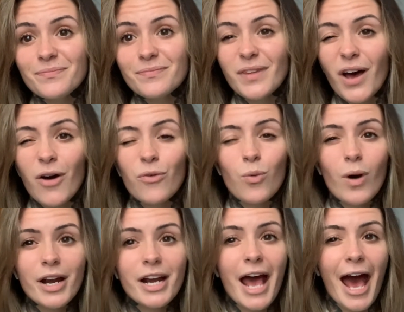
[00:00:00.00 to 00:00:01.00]
of what
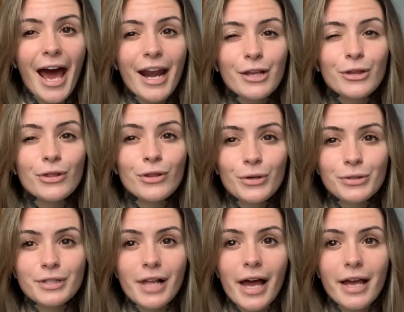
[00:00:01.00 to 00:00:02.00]
an addict looked
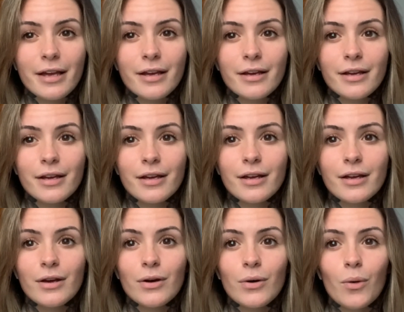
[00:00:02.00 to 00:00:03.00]
like,
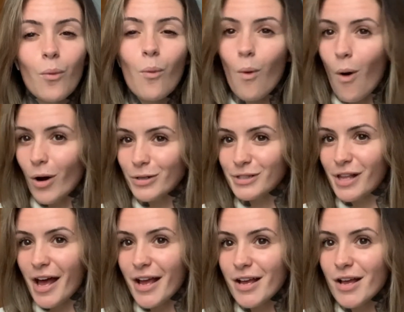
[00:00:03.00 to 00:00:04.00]
walked
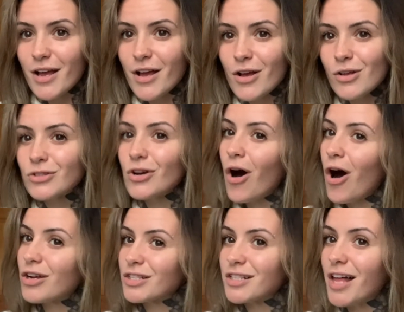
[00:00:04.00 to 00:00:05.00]
like,
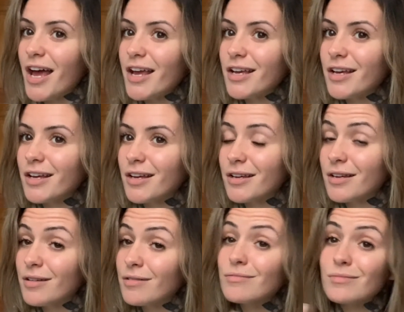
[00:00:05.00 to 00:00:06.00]
talked like,
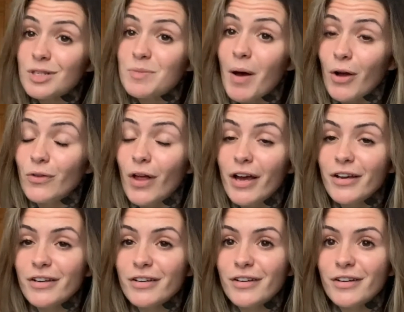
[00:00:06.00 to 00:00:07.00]
smelled like,
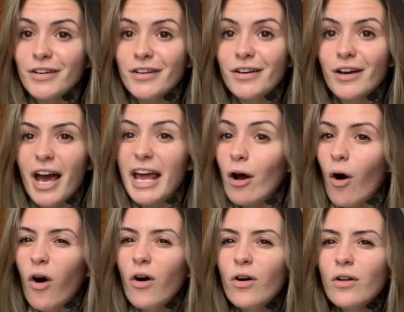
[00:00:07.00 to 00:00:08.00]
and
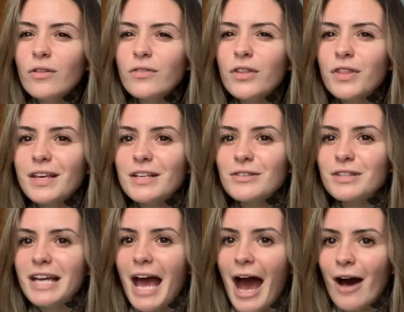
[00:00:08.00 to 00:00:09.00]
all of the things on
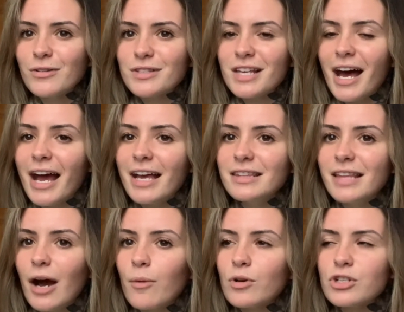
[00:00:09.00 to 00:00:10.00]
the outside
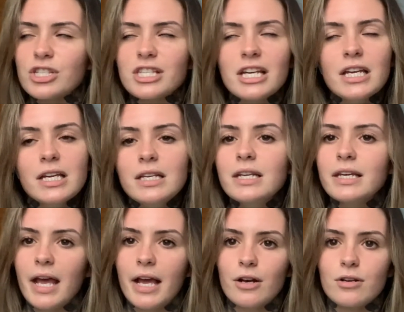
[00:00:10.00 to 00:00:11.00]
that were just
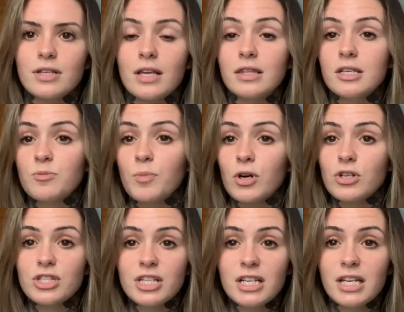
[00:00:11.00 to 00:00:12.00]
indicators that this
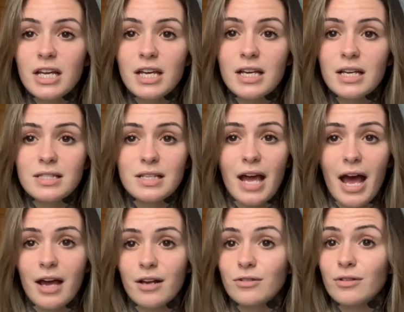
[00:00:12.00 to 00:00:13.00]
person is an
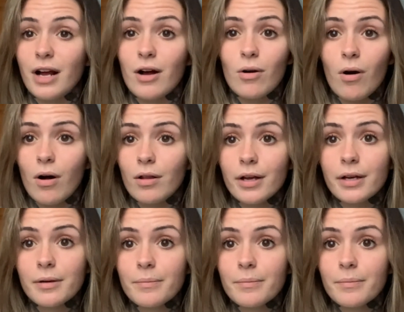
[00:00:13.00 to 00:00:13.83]
addict or an alcoholic.